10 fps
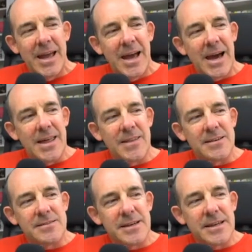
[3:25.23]
And they
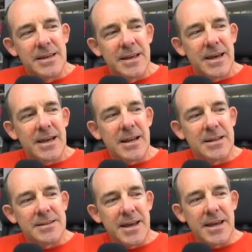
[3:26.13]
say it
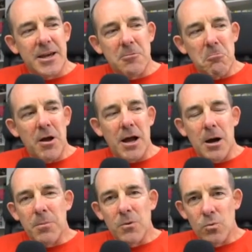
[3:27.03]
can take a
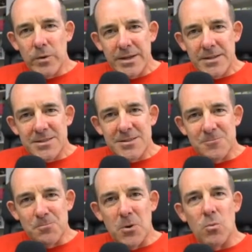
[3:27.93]
couple of
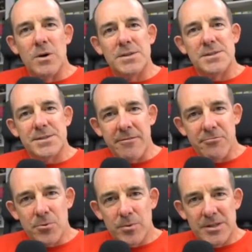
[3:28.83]
weeks, but once
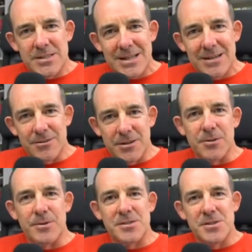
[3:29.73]
everyone is clear that
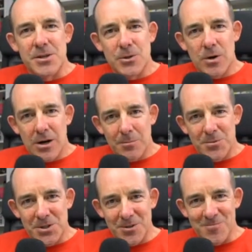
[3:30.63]
there is no
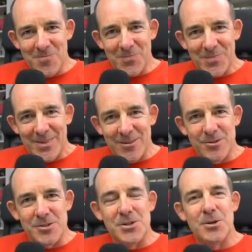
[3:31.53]
option,
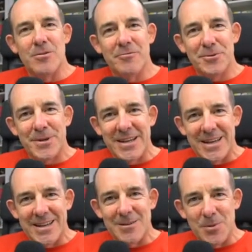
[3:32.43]
there is no
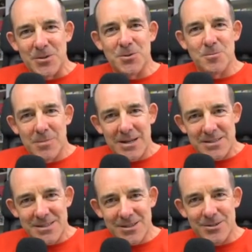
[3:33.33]
avoiding it, but you
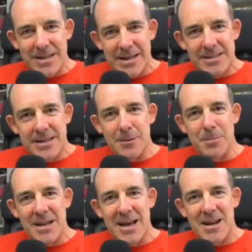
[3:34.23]
must create a
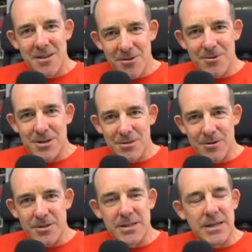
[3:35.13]
plan thirty
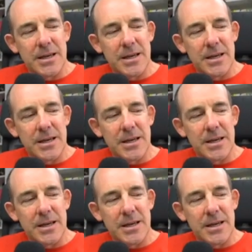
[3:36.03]
thirty